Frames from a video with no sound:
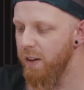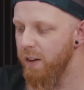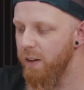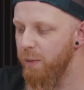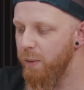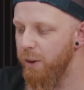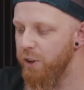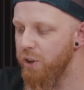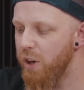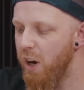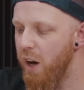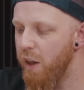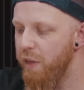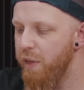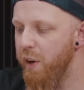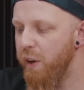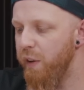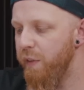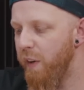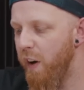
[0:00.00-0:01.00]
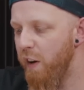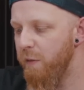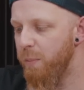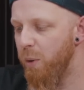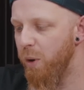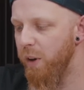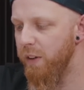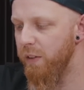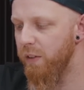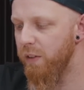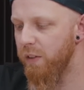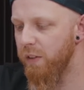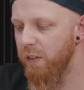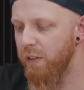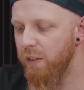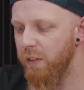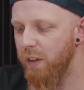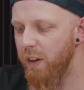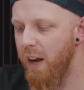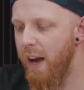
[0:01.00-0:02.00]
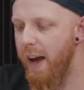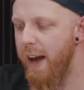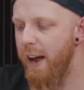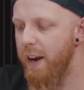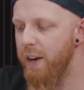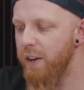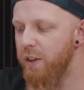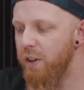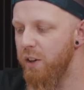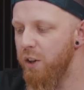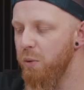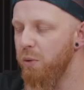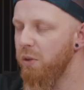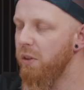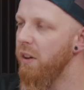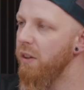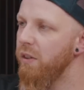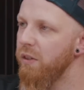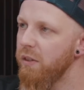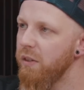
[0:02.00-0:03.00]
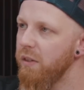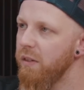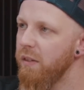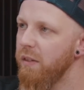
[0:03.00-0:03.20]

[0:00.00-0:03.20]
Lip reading: Which are 35 points and useless.